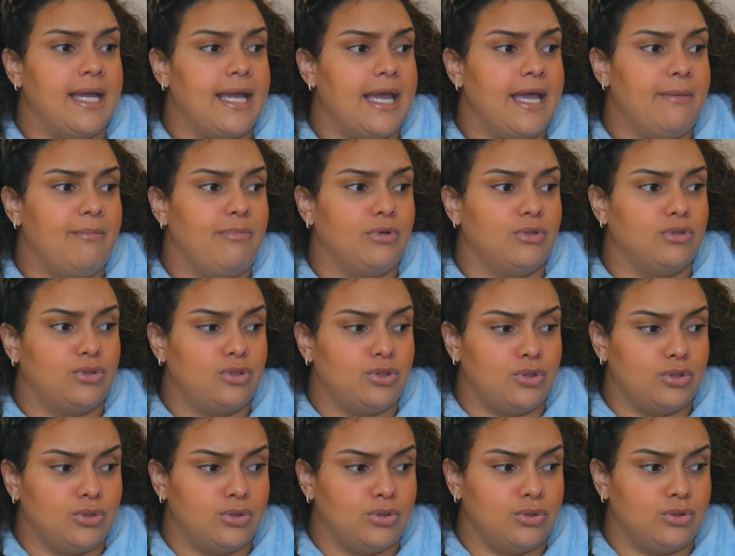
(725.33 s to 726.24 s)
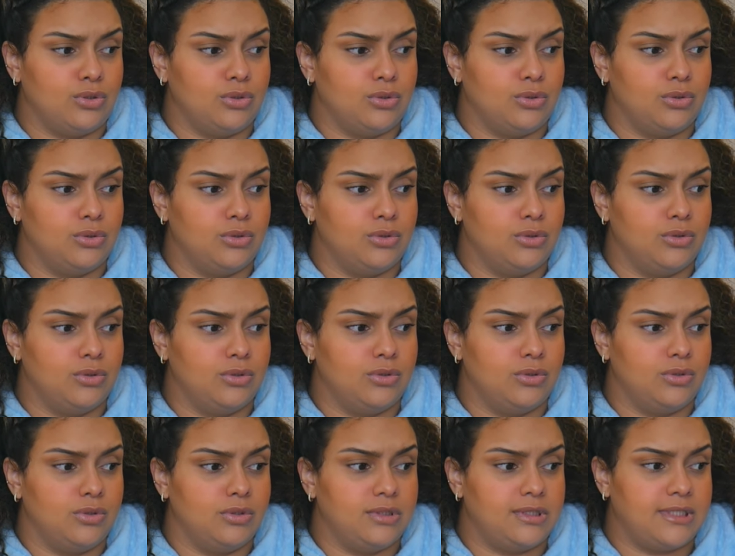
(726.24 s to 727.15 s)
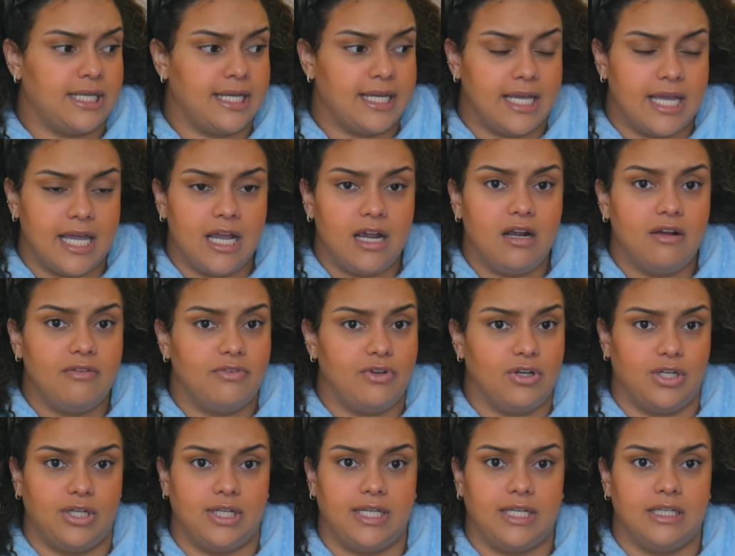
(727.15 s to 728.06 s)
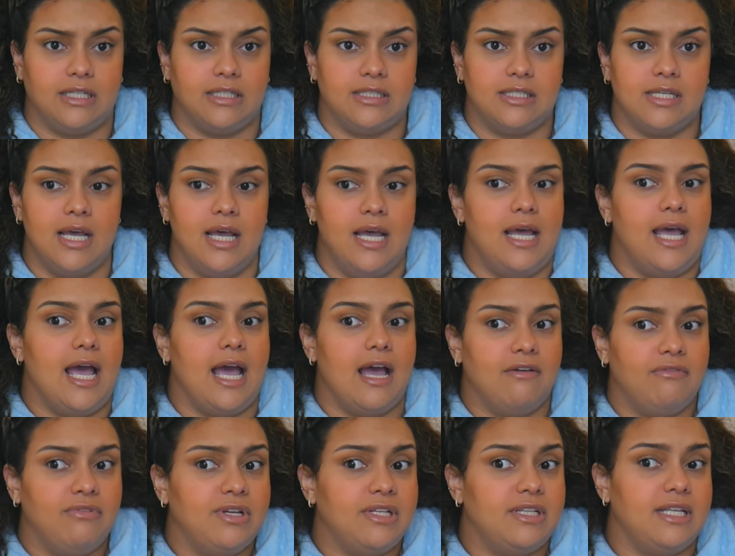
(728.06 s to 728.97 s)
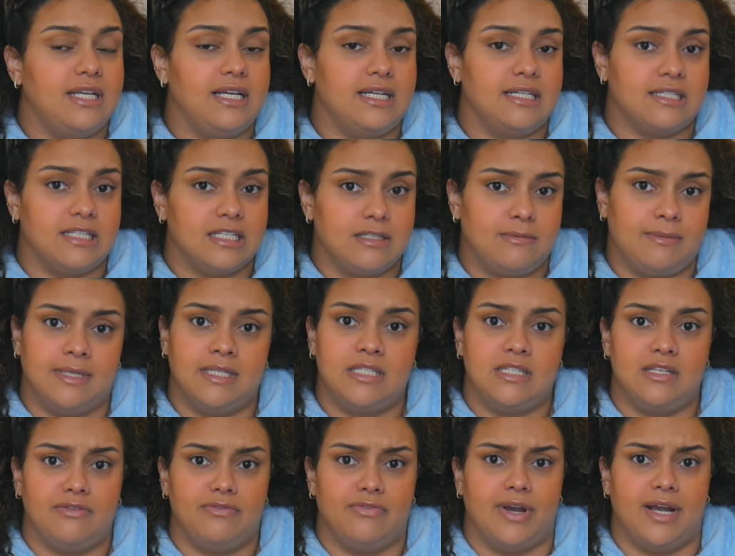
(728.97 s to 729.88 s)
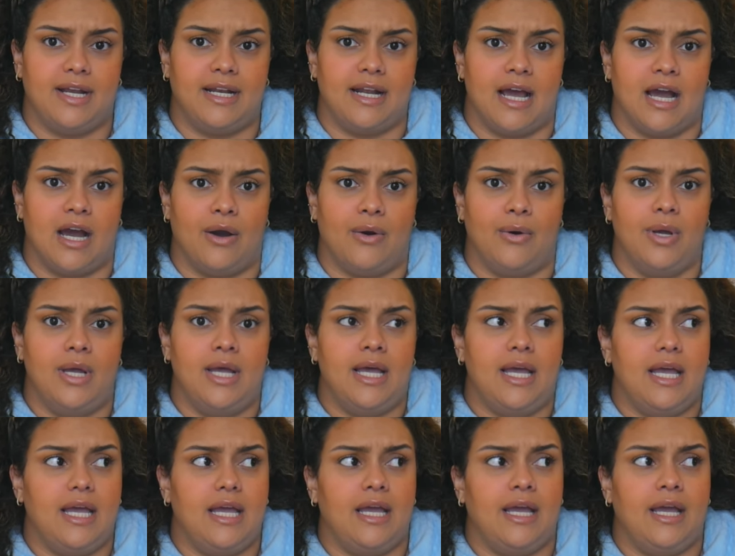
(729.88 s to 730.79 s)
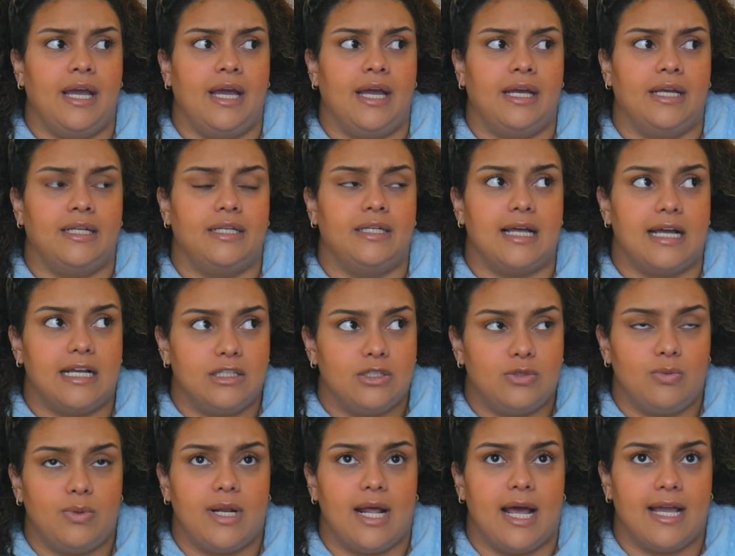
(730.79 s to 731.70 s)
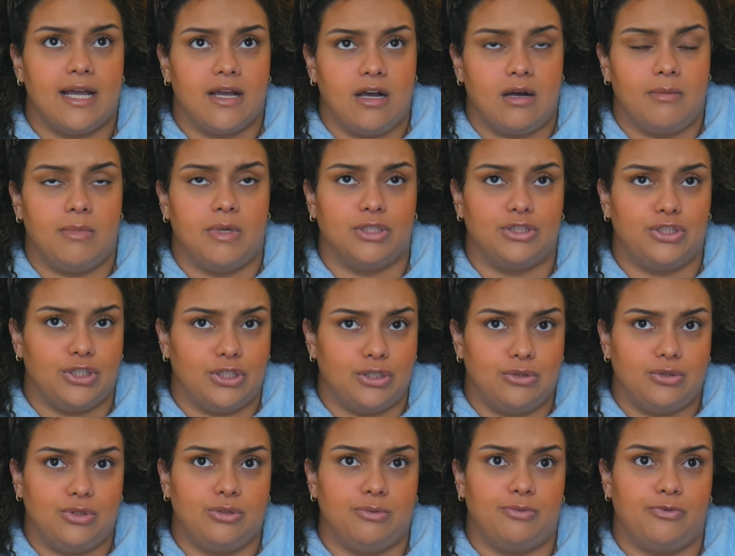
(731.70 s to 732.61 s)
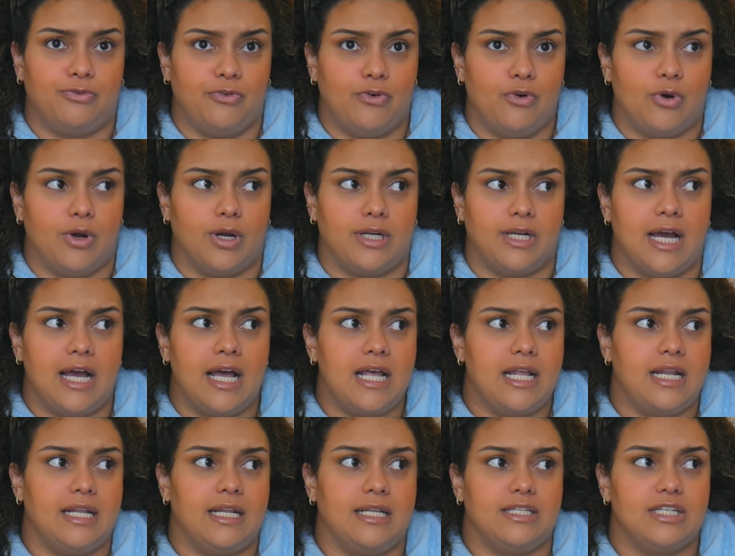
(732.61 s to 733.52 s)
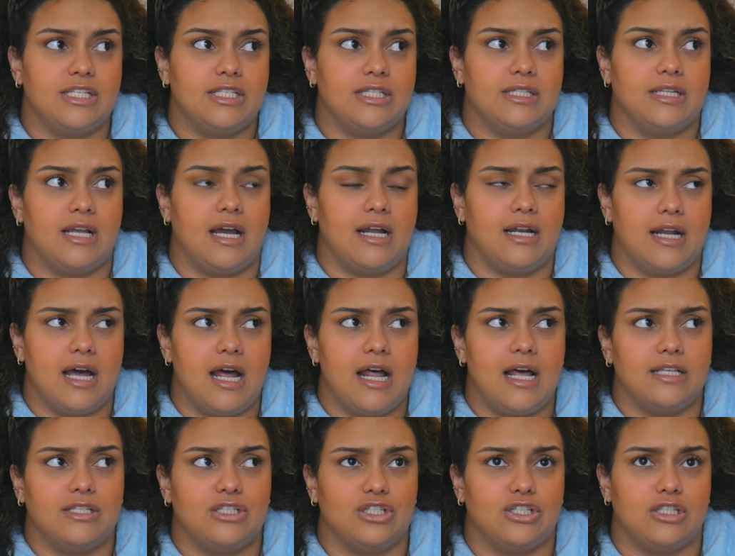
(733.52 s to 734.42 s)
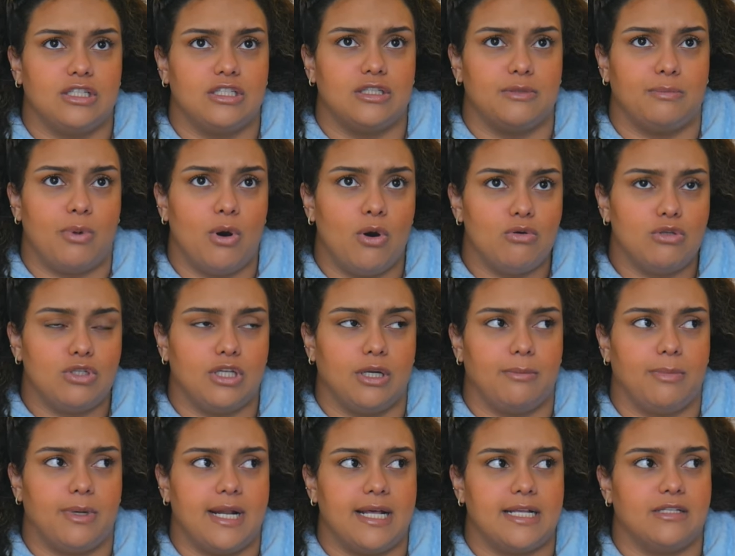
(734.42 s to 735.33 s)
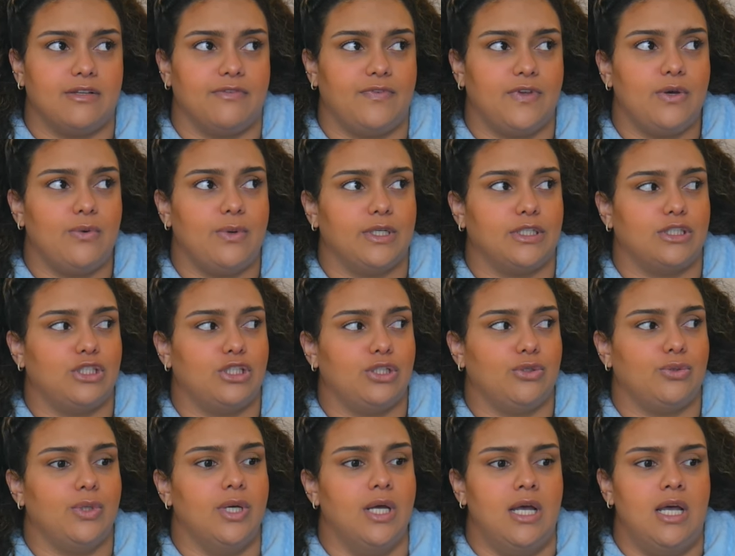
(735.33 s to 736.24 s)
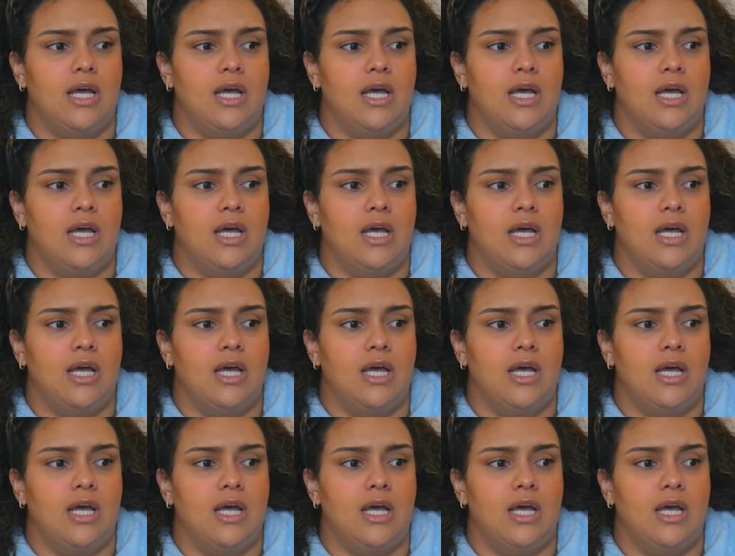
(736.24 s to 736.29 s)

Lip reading: able to take care of your needs. Everything is expensive right now. And that's what I come onto YouTube for, not just as a poster, but as a viewer, to